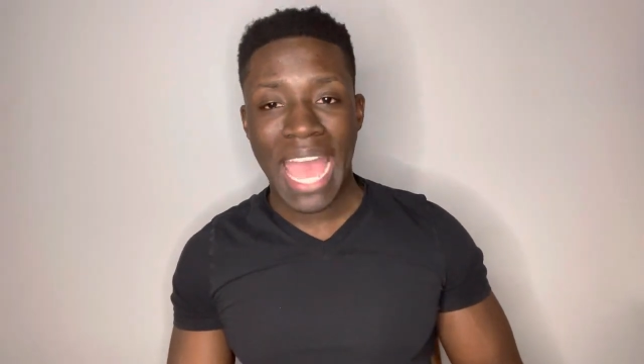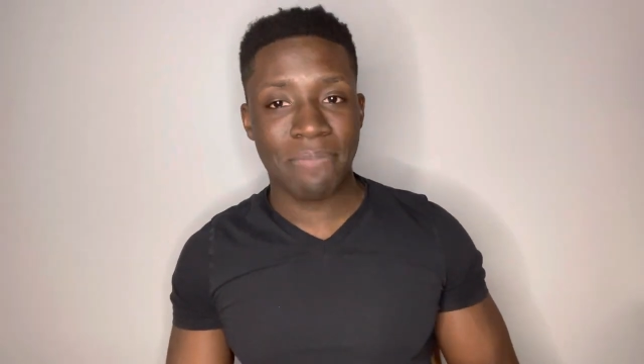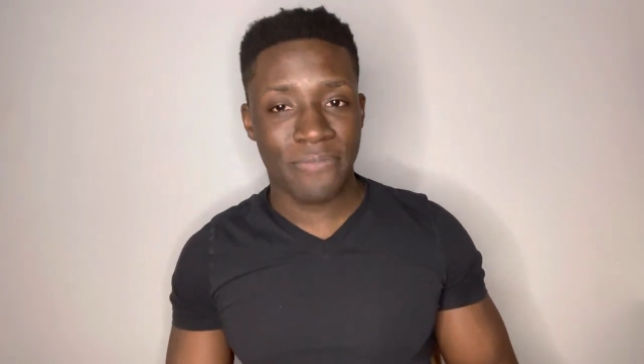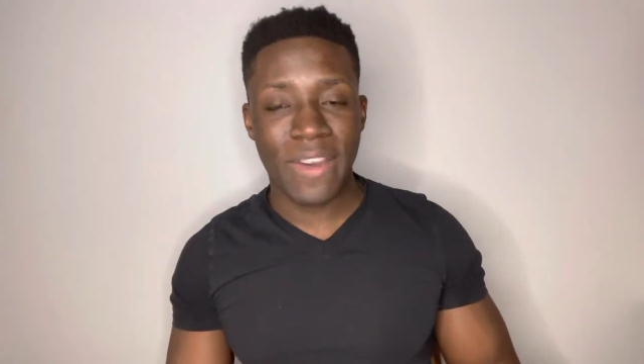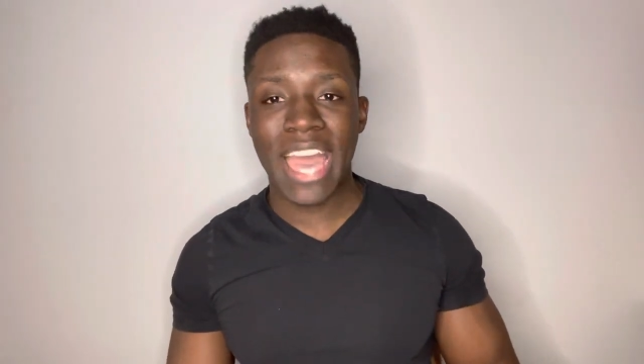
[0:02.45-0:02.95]

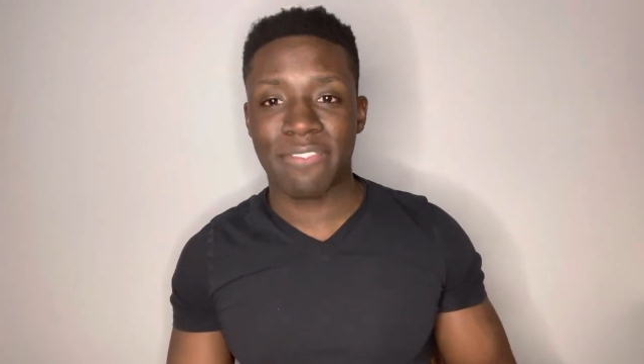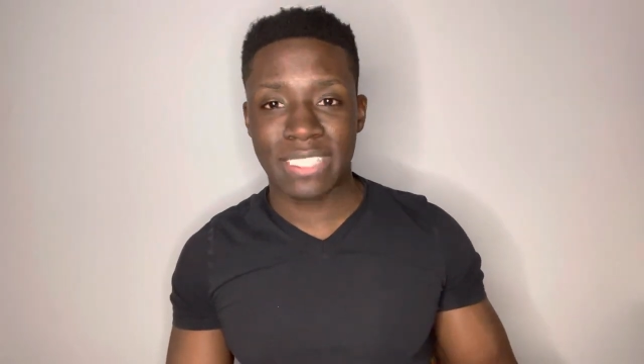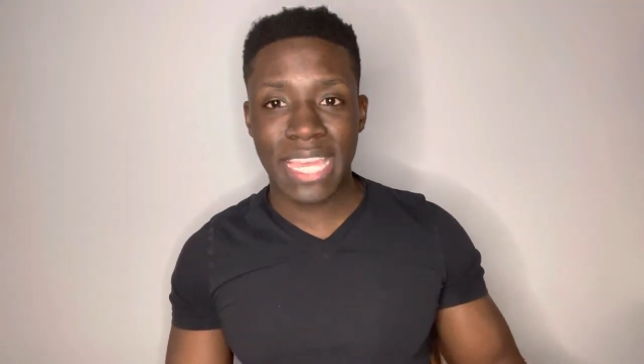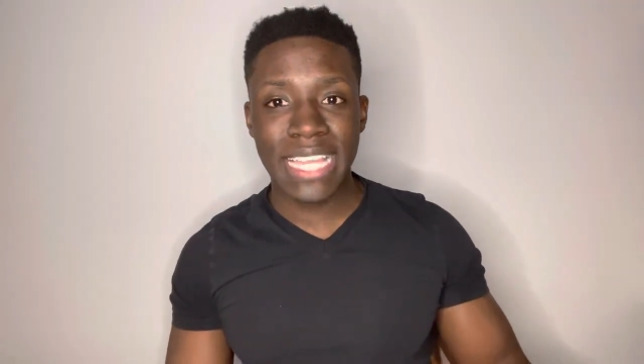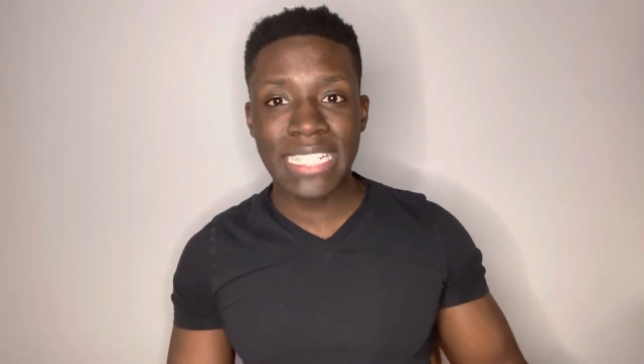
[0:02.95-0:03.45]
I'm
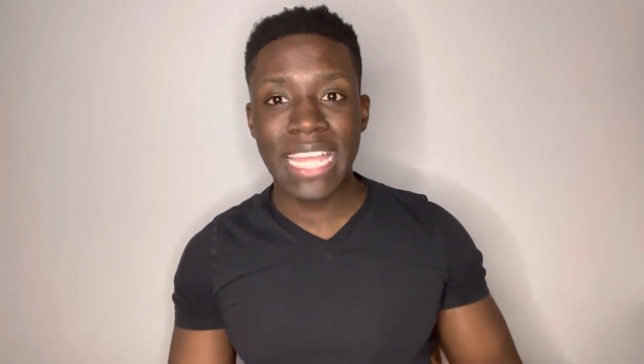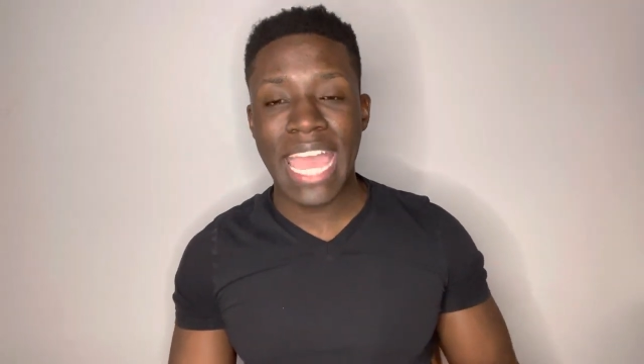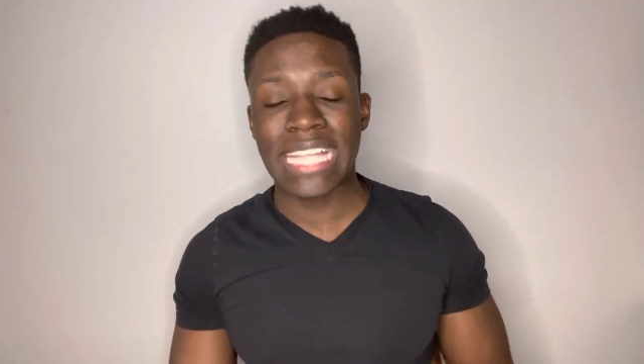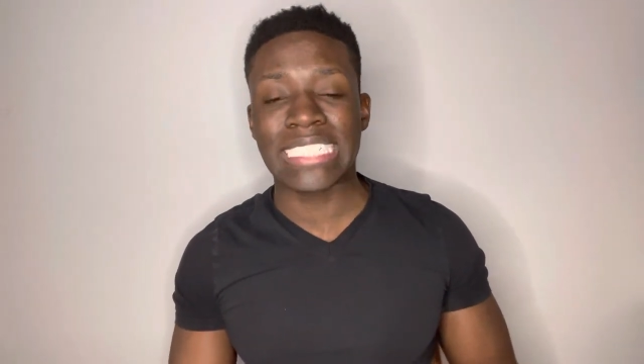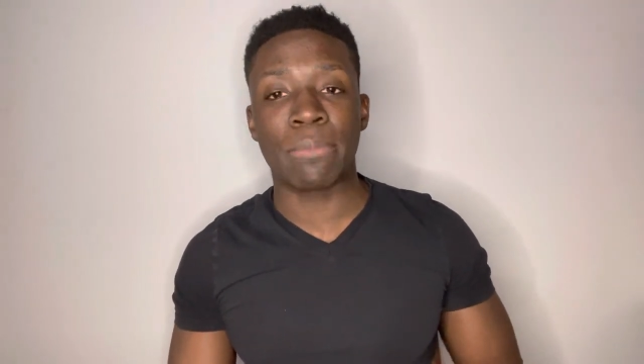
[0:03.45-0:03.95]
5'10",
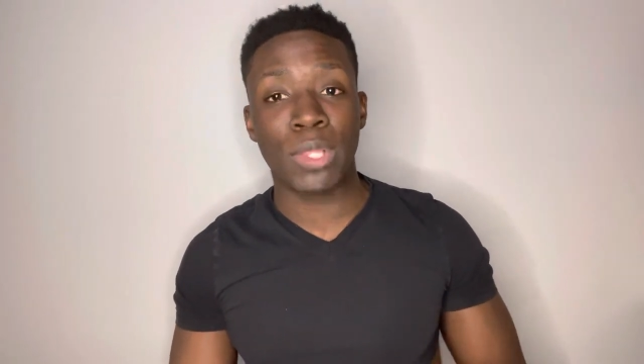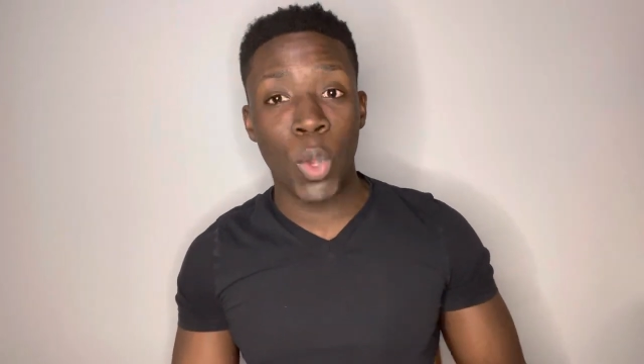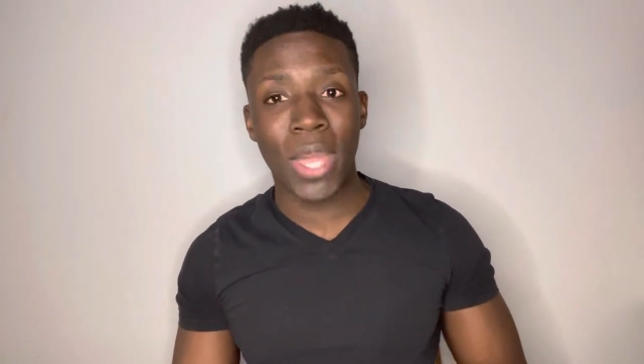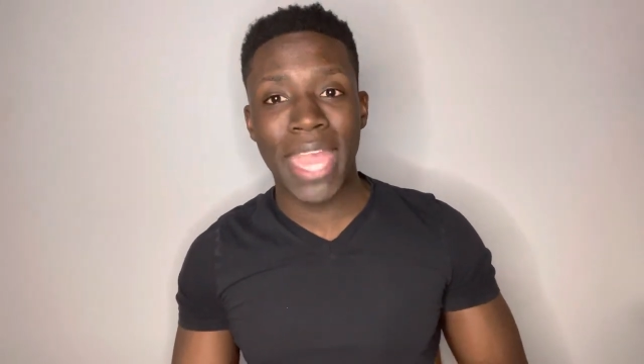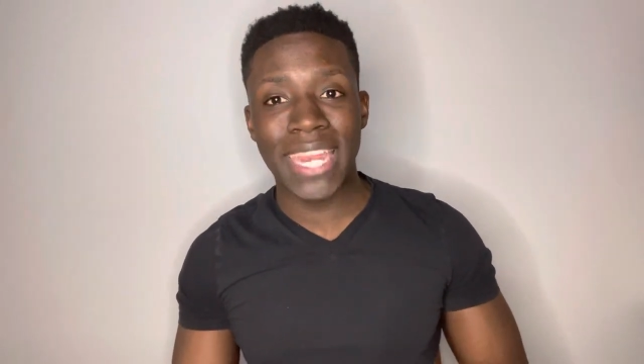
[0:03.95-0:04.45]
and I'm
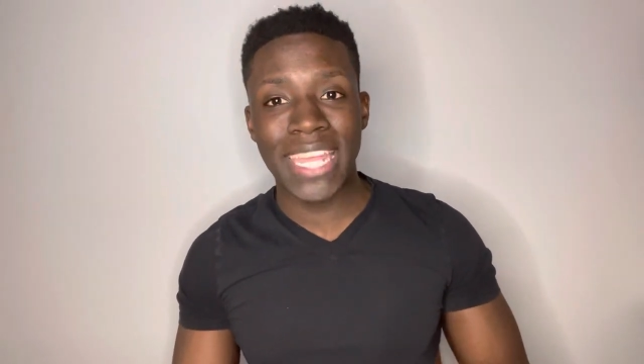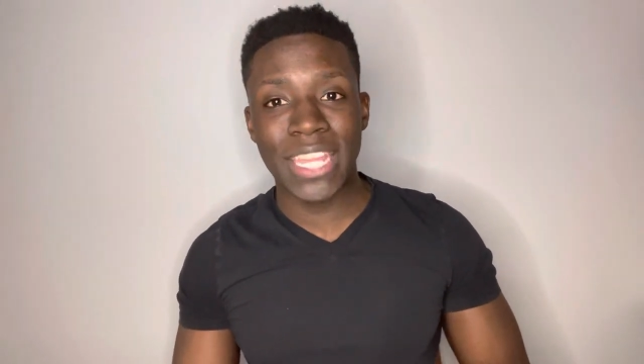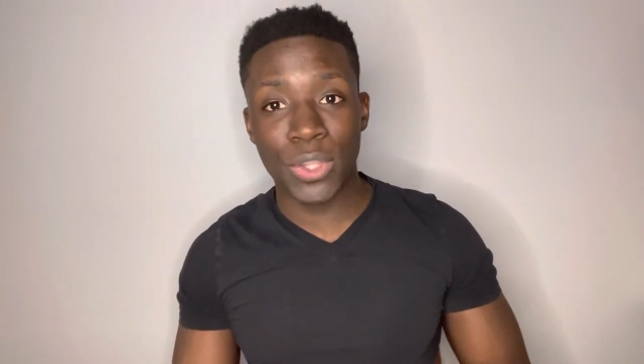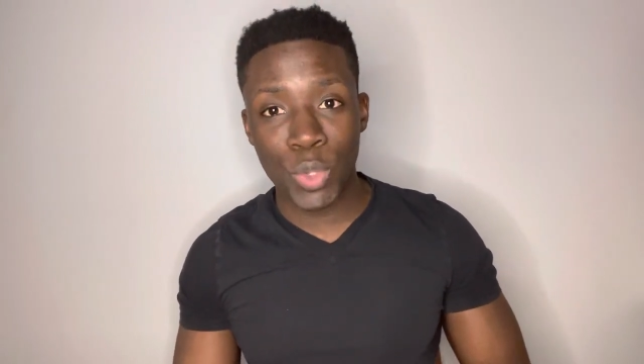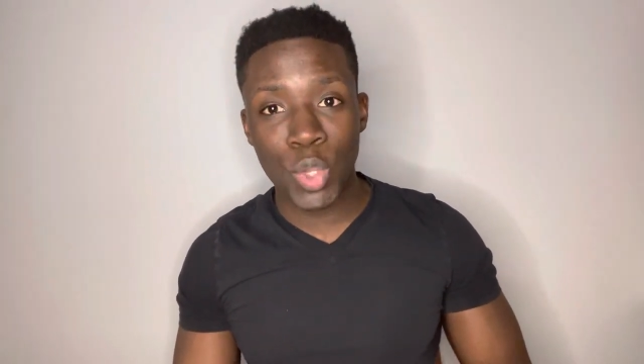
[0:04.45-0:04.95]
located
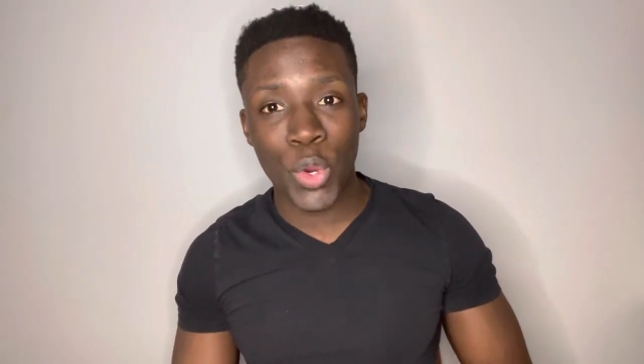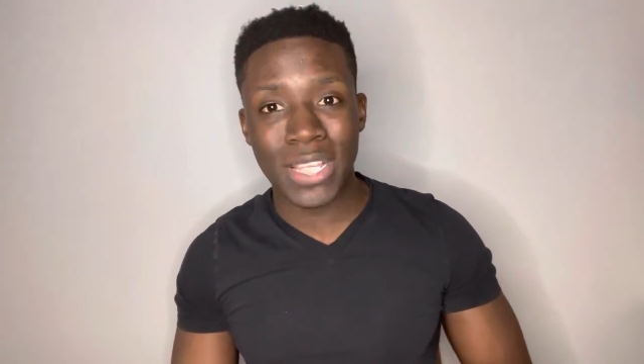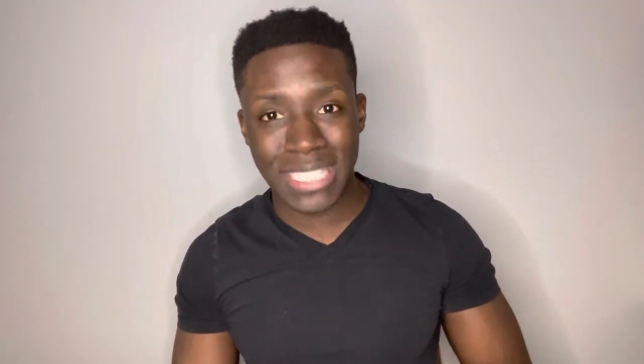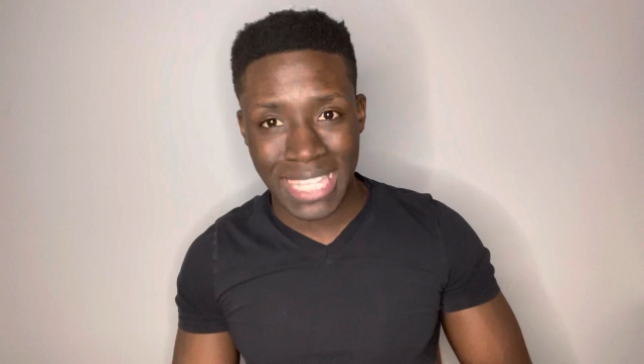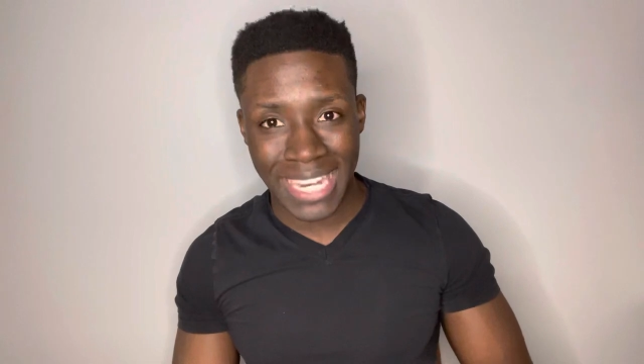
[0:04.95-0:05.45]
in New
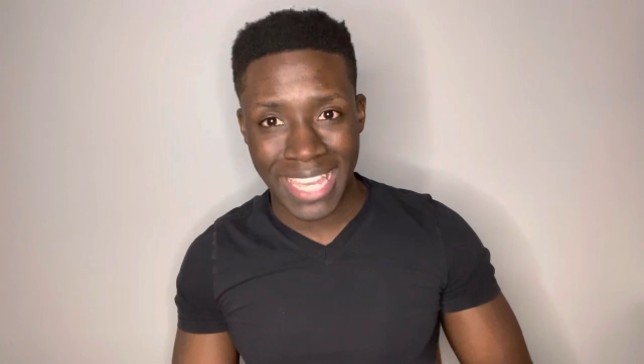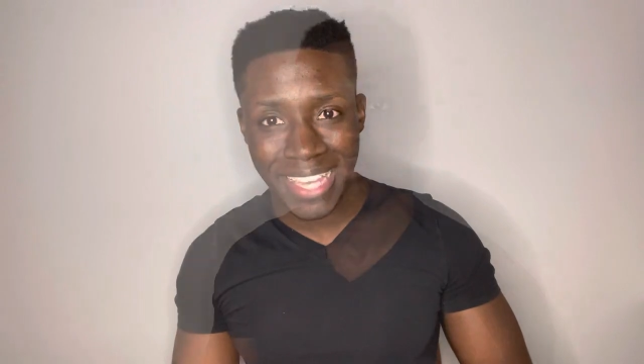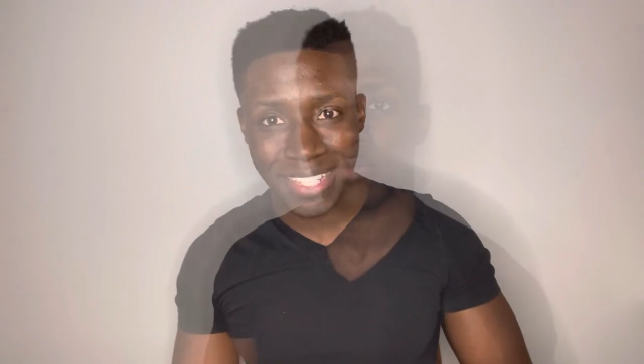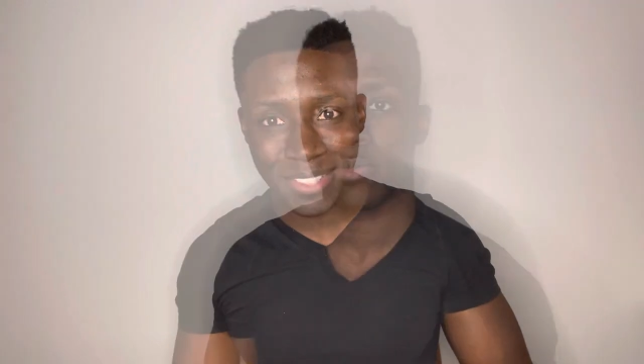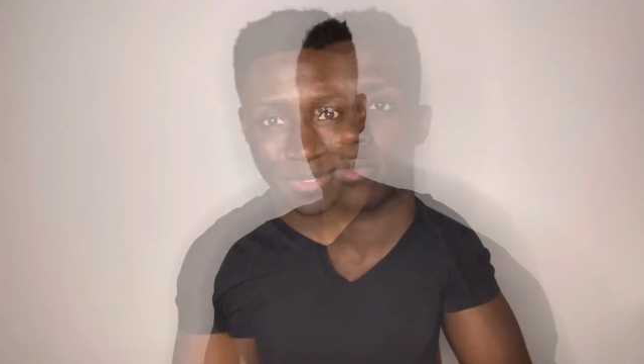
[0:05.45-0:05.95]
York City.